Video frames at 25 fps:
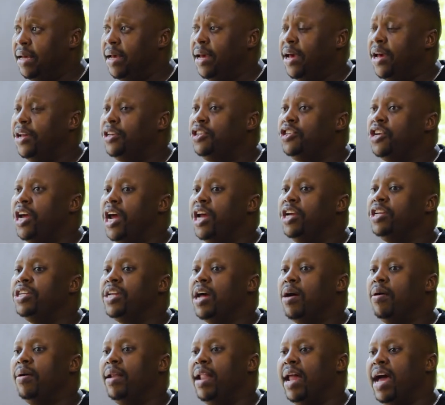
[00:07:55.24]
It changed
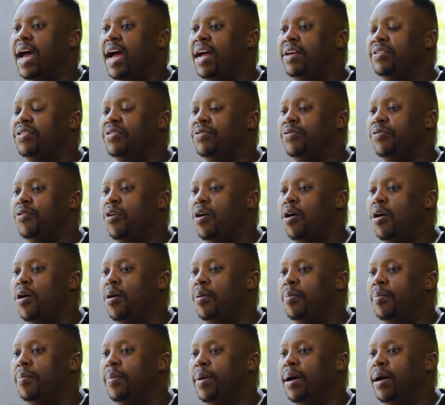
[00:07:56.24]
our lives
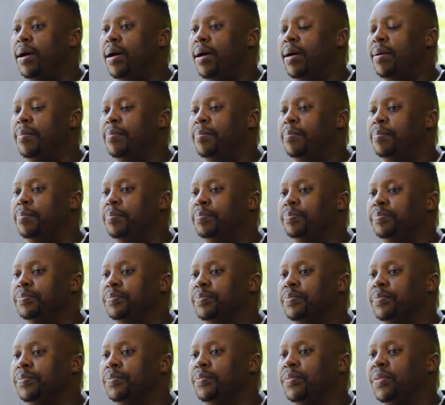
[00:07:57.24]
from
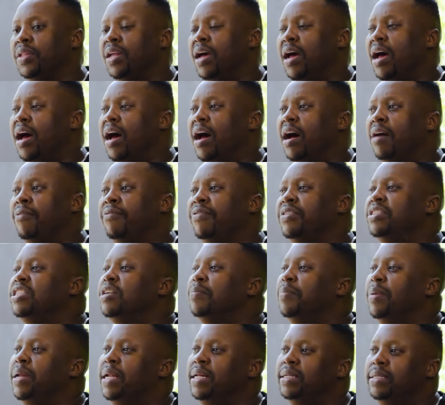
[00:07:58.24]
a
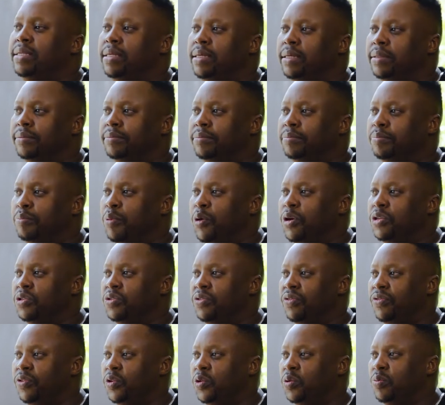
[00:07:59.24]
visibility point of
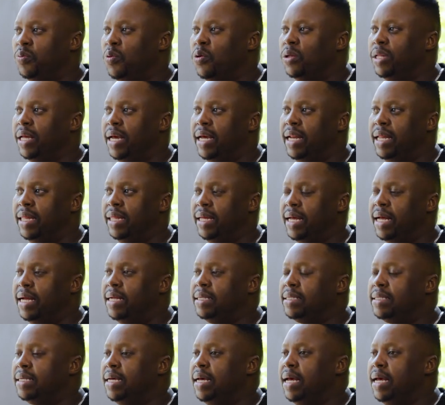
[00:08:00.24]
view more than anything else.